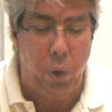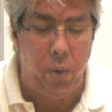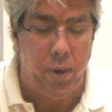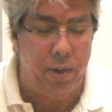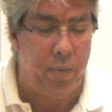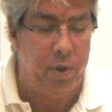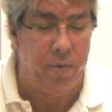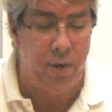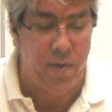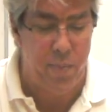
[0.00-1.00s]
Oh, I think we
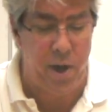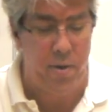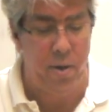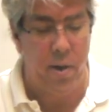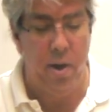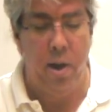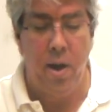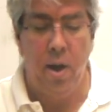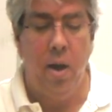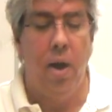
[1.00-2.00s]
definitely have pay dirt.
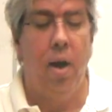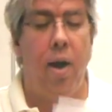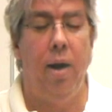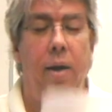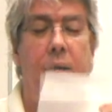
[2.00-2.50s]
All uh, right,